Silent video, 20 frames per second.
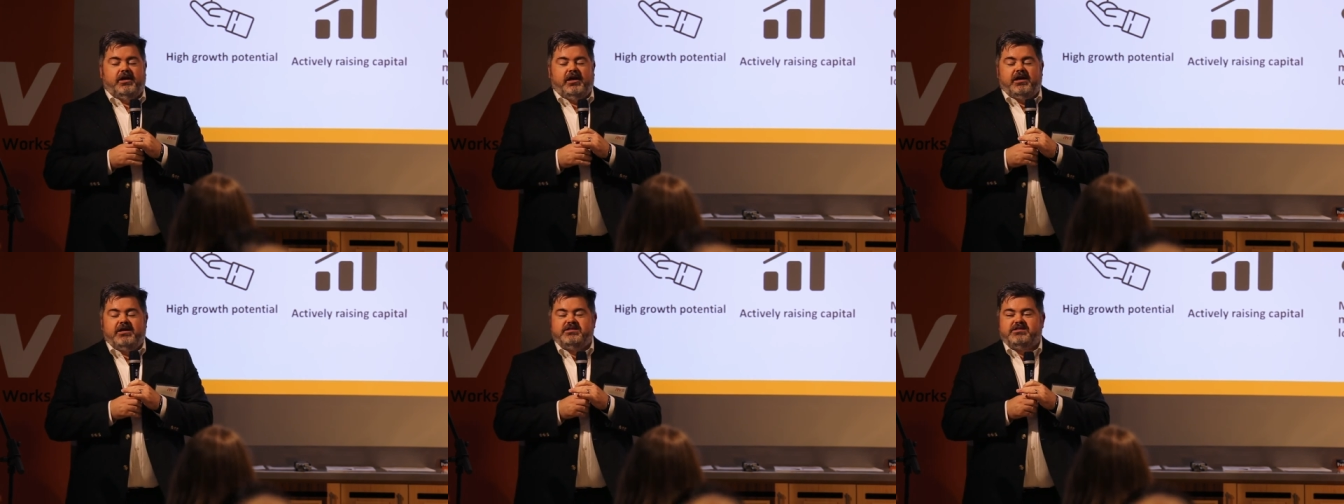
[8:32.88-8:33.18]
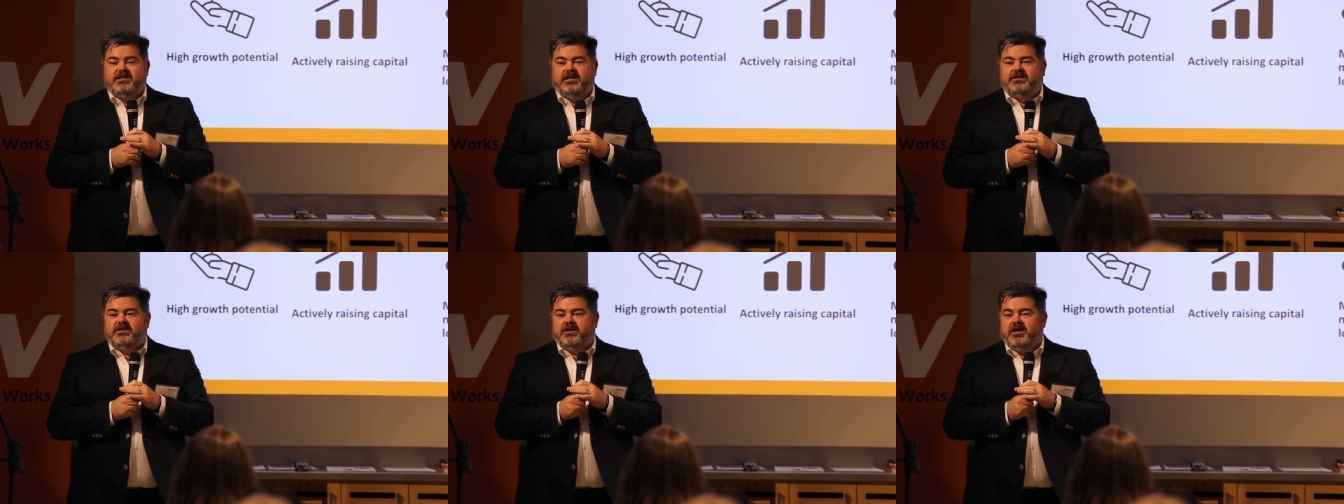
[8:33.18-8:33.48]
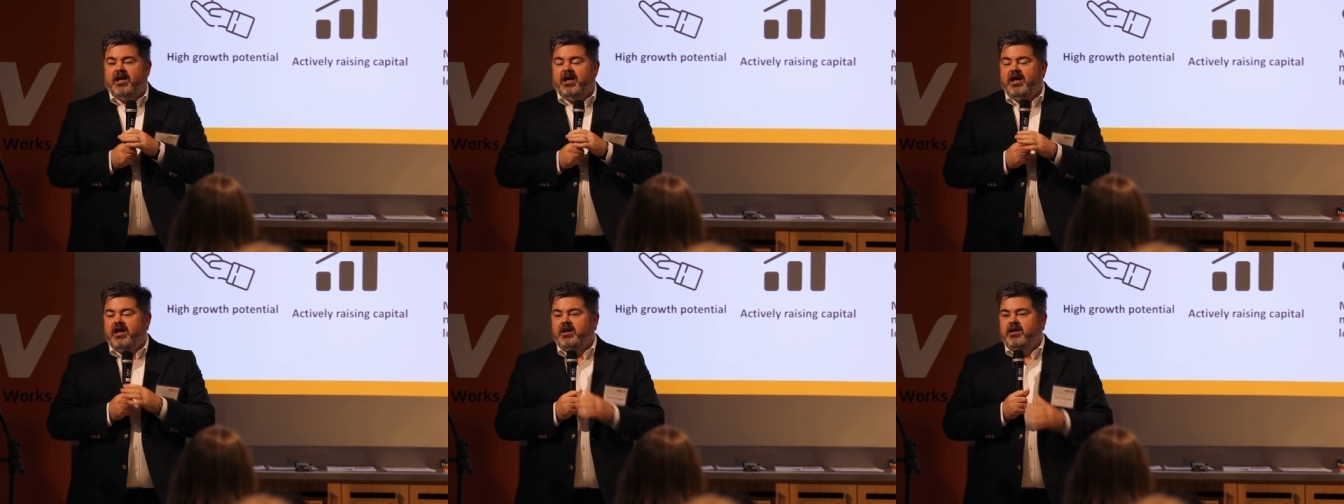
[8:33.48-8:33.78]
is that the
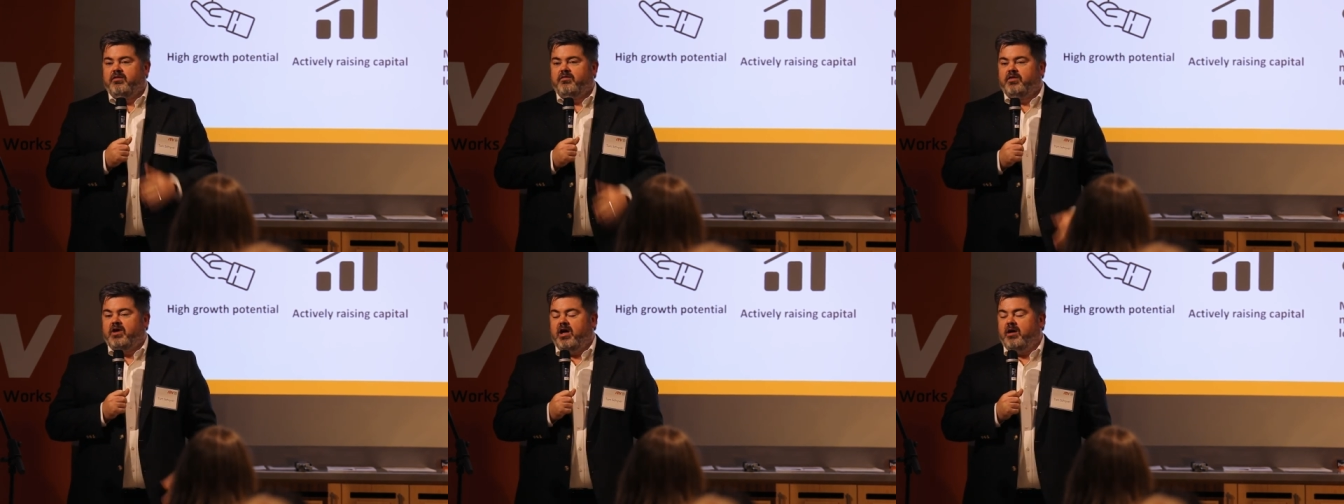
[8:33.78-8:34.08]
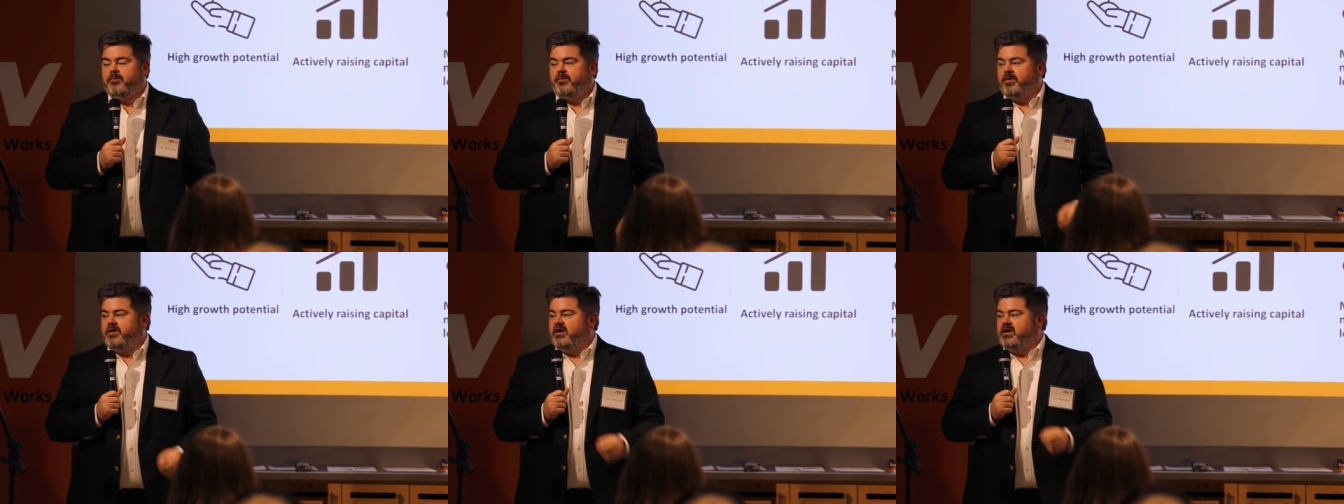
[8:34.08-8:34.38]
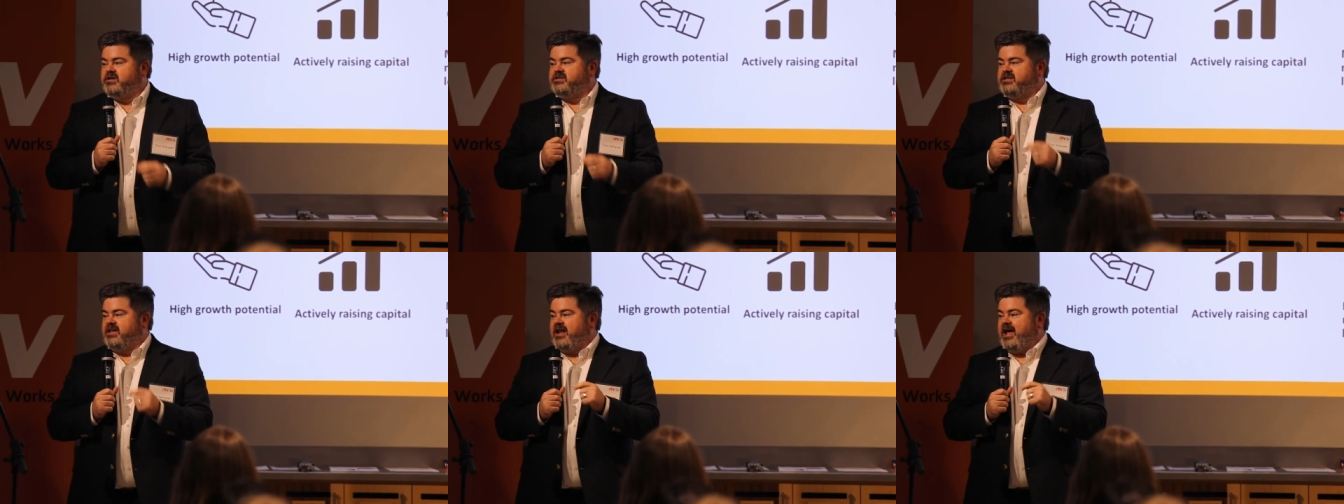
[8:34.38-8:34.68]
kind of
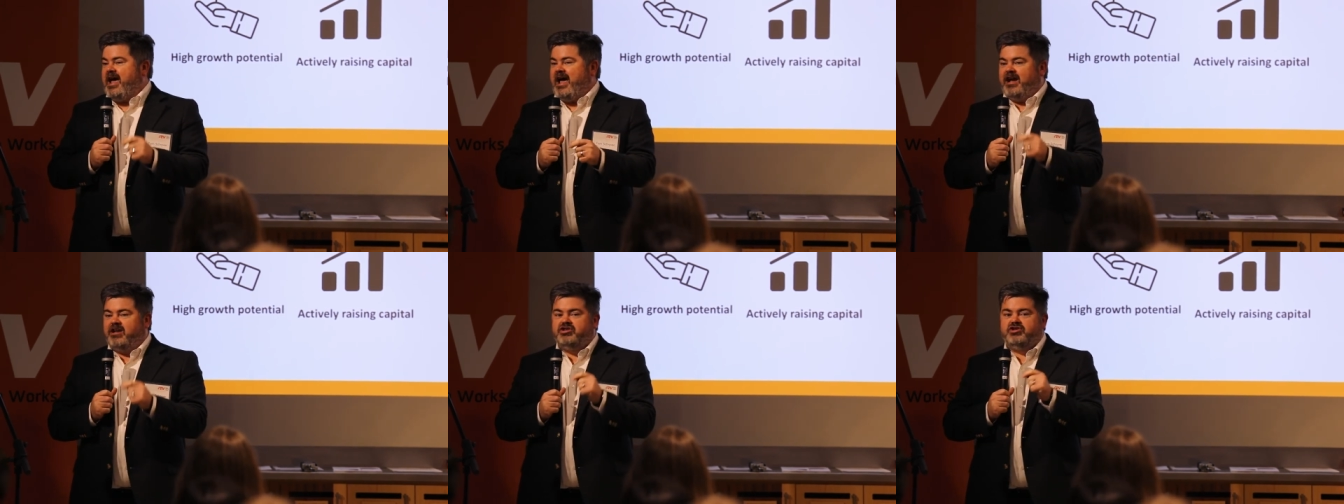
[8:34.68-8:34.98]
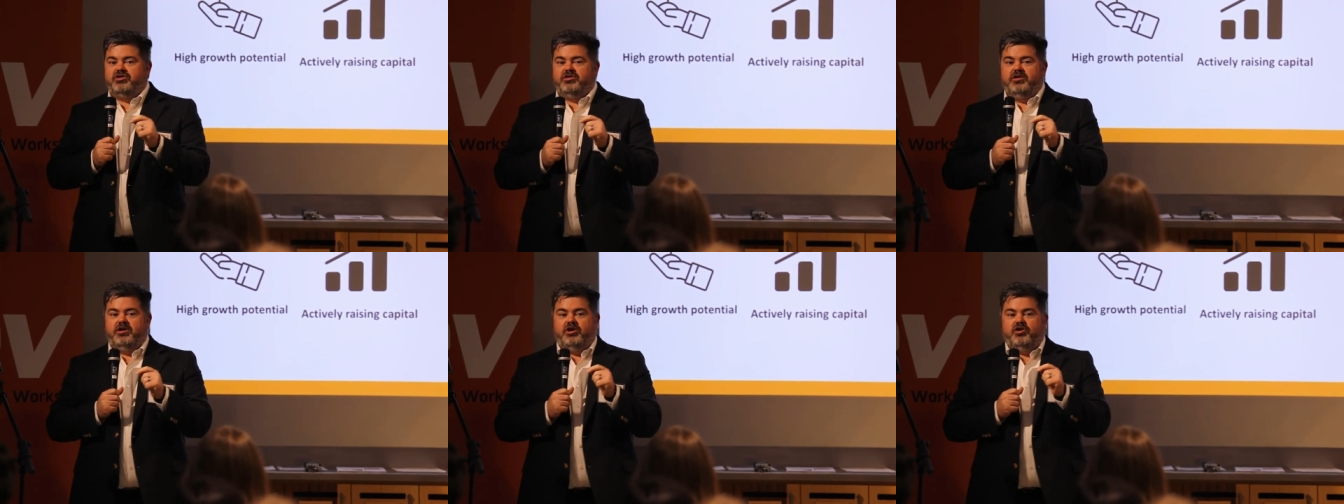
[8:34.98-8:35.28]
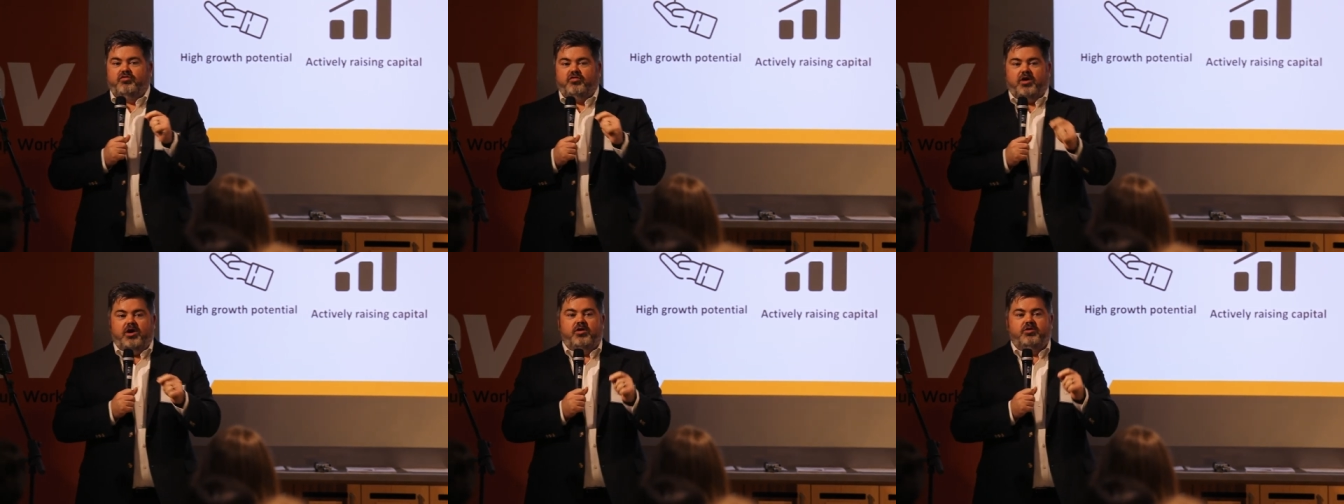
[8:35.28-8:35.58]
companies that actually
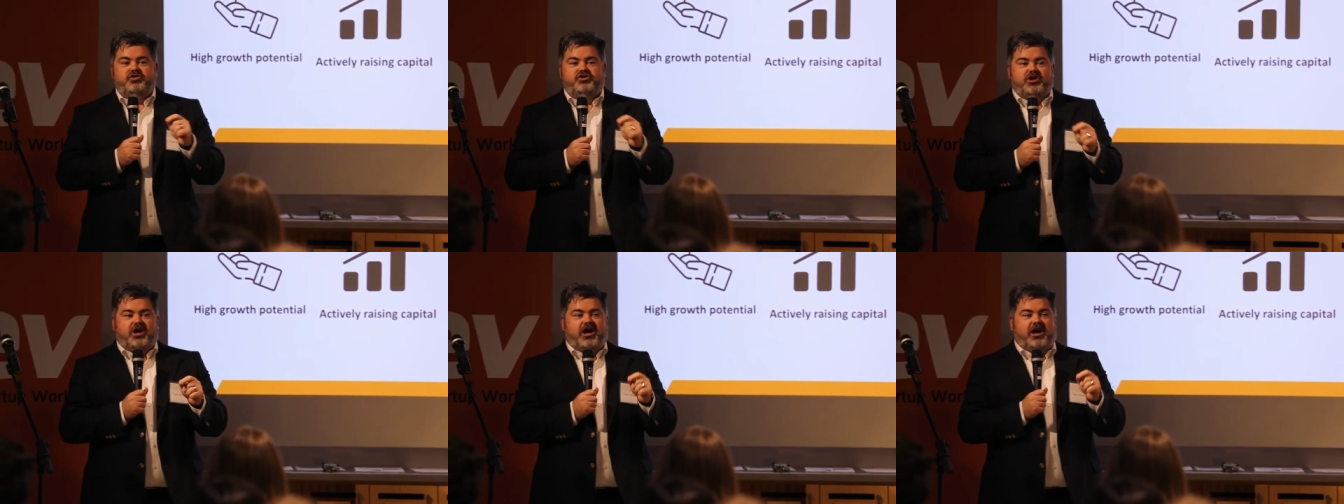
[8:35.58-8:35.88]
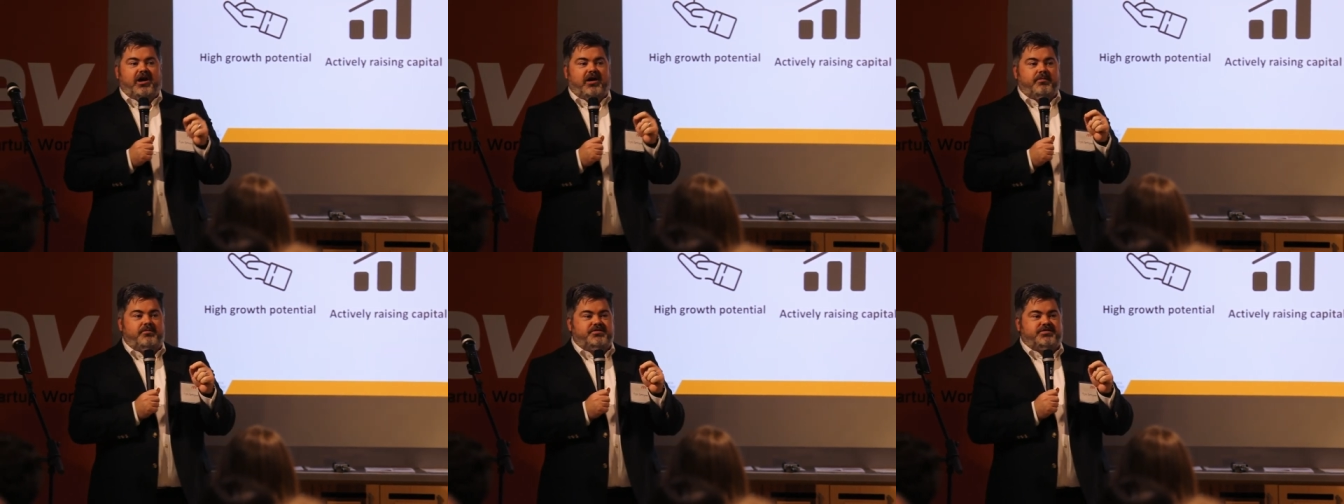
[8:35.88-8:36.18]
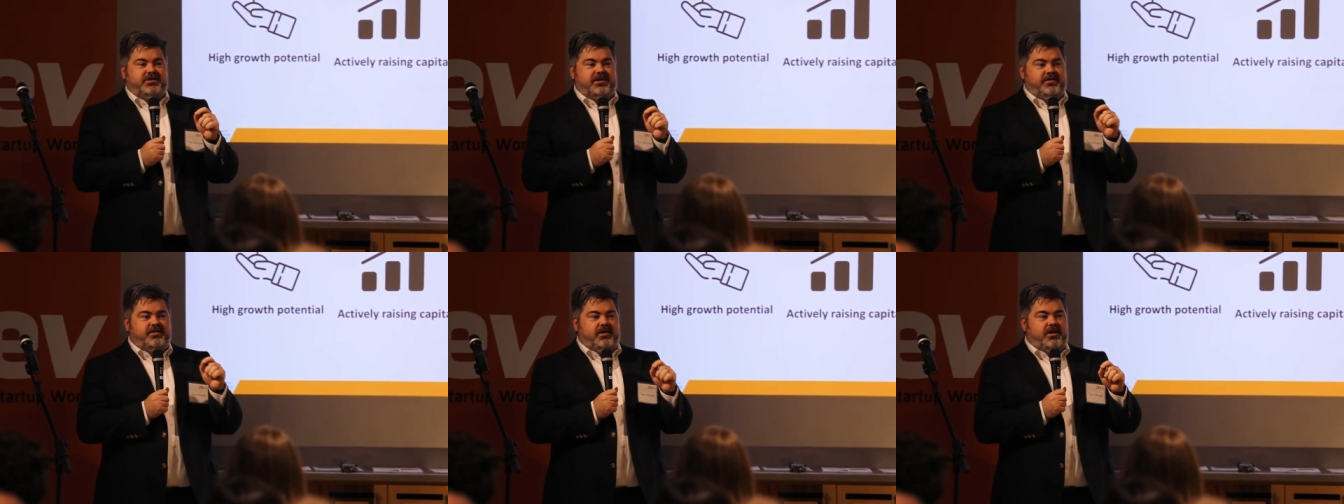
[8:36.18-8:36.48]
grow
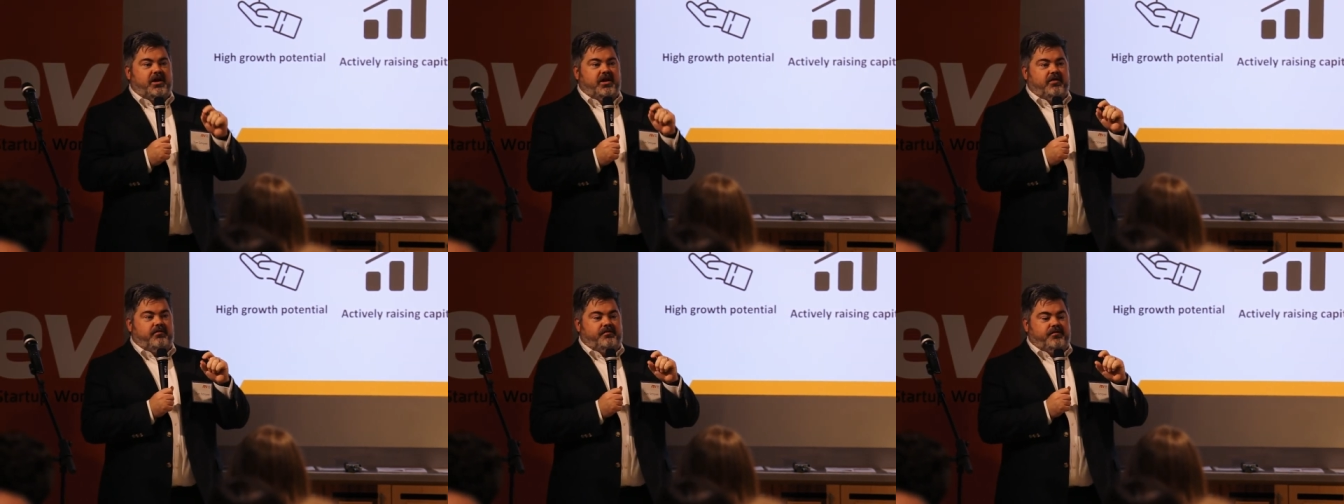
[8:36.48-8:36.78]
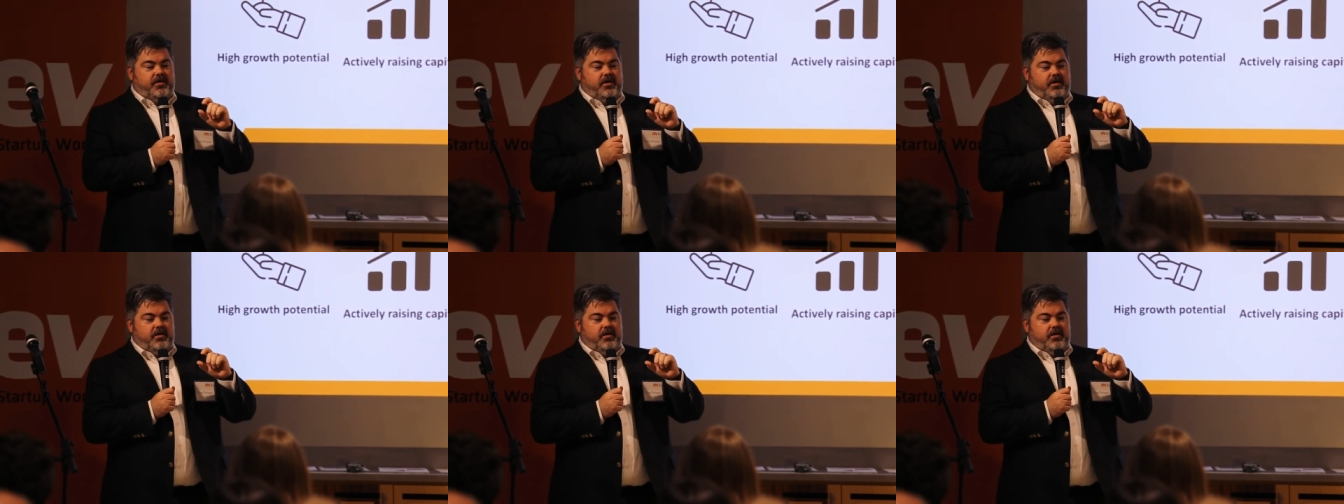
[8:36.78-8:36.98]
jobs in the kind of